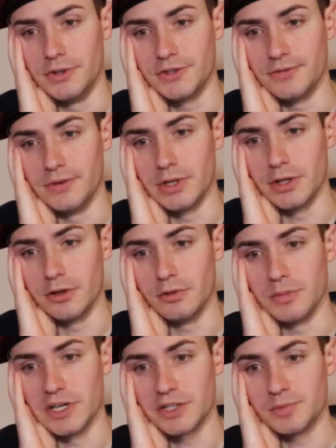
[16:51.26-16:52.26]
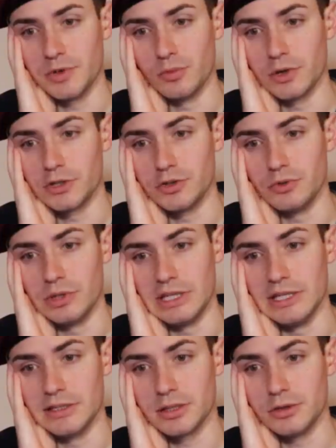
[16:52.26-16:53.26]
This video makes me want to
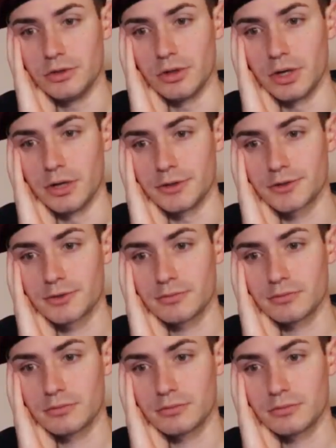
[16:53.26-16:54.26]
eat darts.